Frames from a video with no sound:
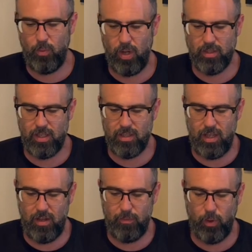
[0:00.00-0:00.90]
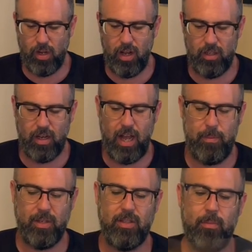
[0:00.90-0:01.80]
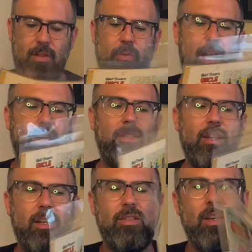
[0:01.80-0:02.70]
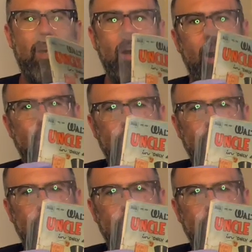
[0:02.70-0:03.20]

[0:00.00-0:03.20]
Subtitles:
Walt Disney, 4-color comics, number 386. Uncle